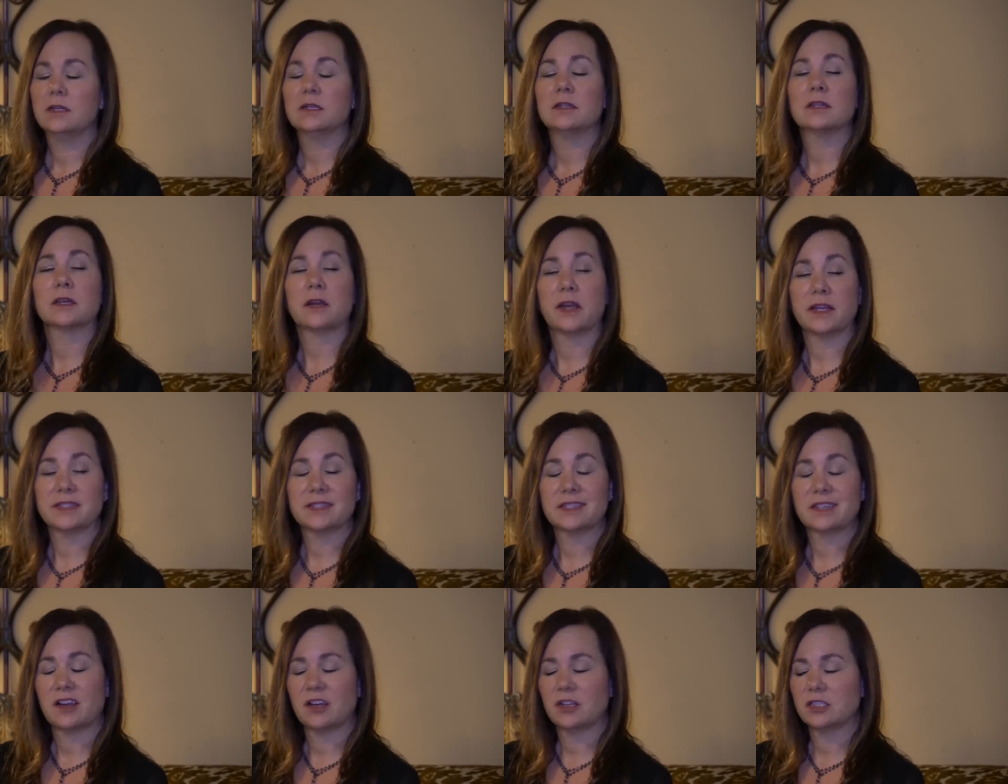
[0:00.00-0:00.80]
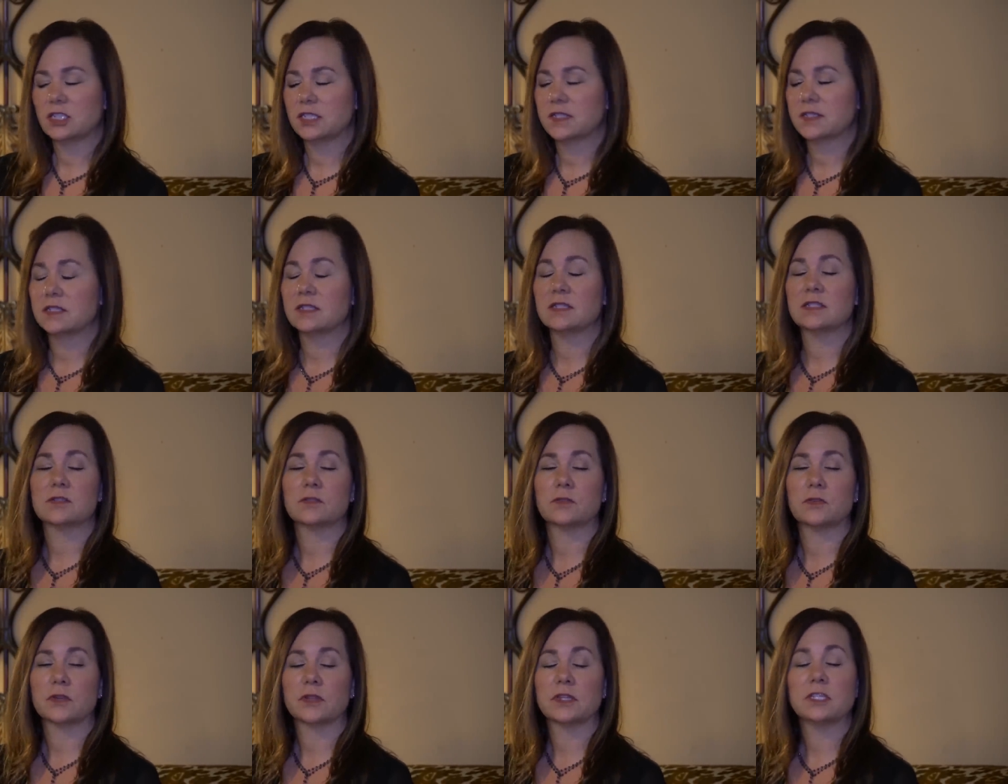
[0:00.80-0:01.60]
the Christ consciousness,
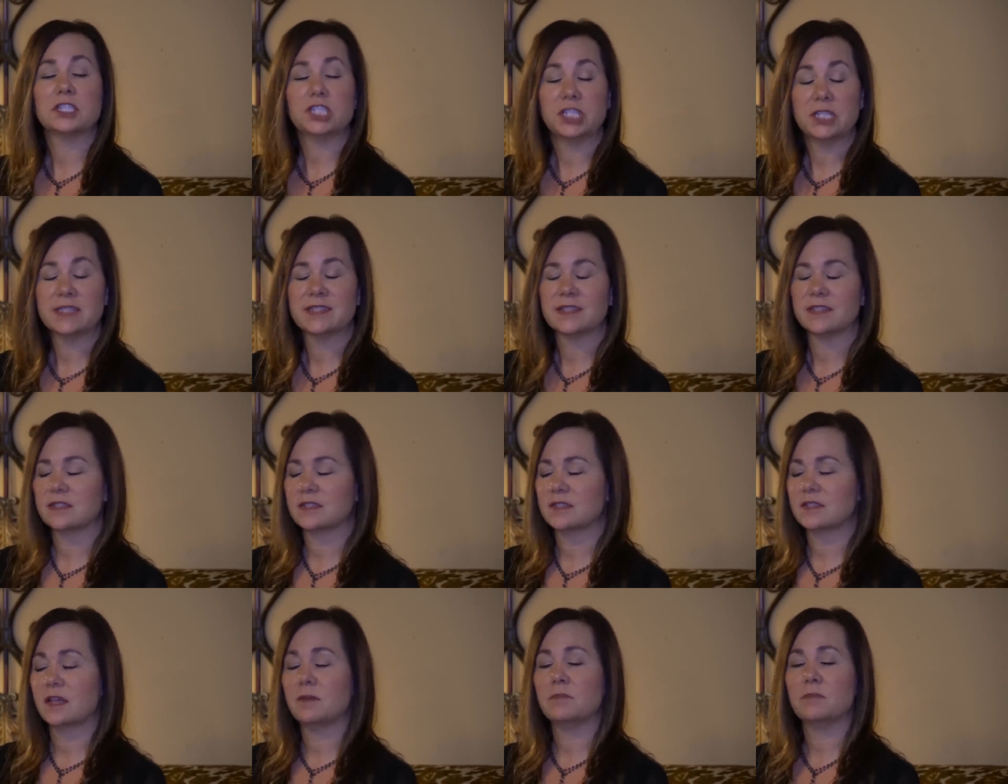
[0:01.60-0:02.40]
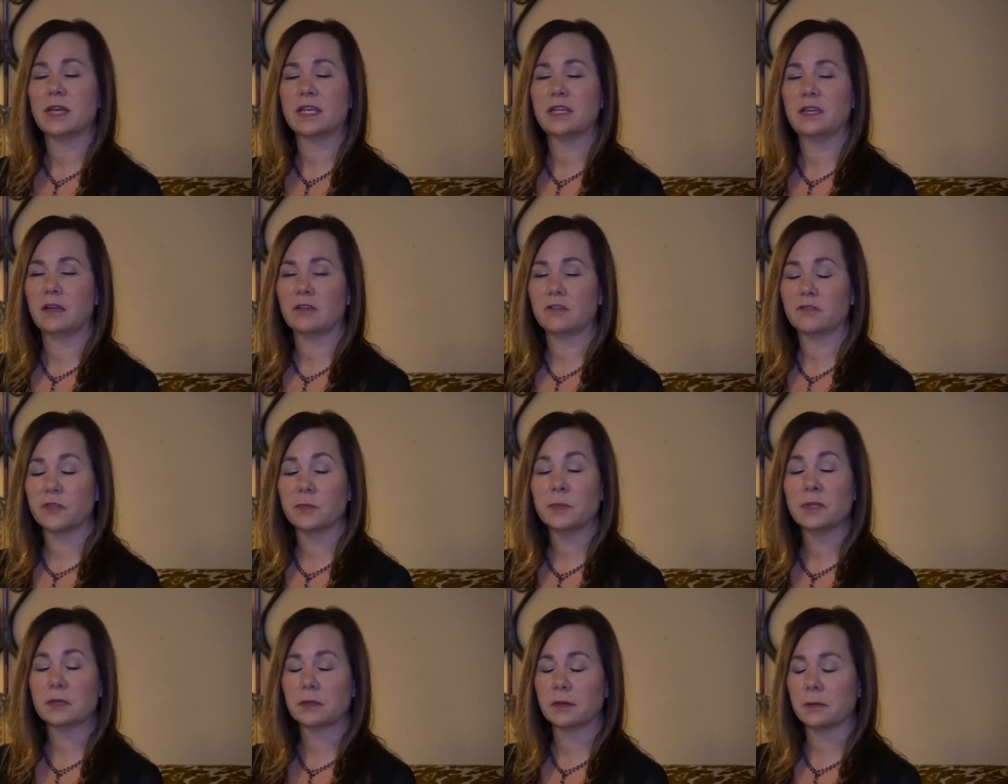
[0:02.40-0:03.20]
or the Jesus that many are
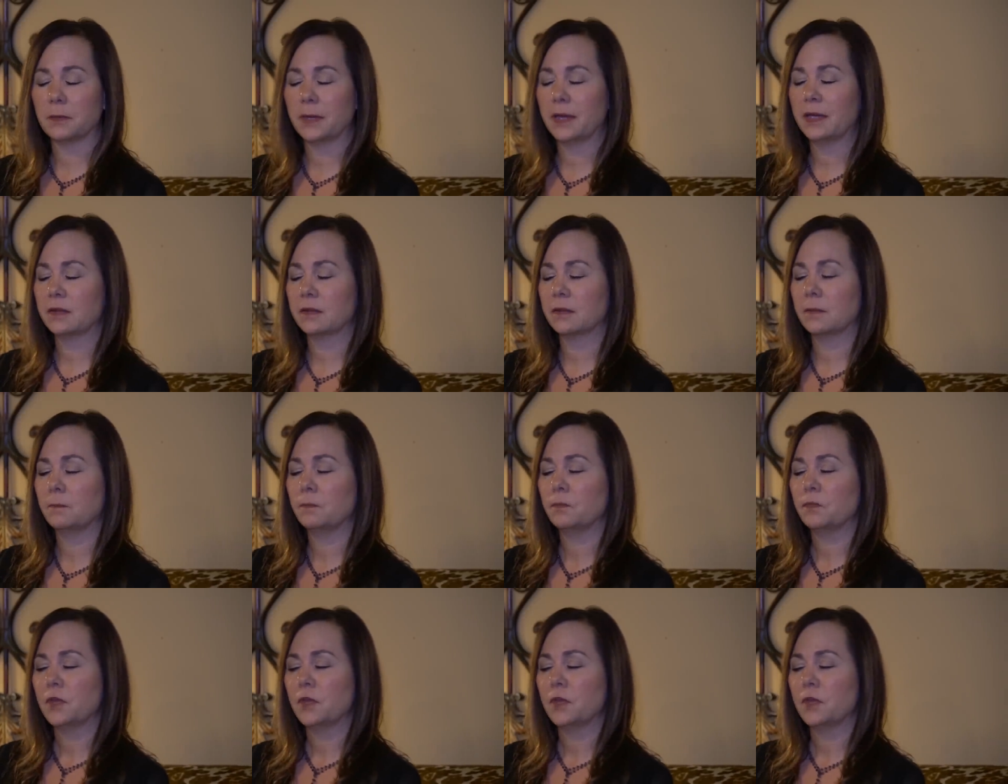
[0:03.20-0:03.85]
familiar with.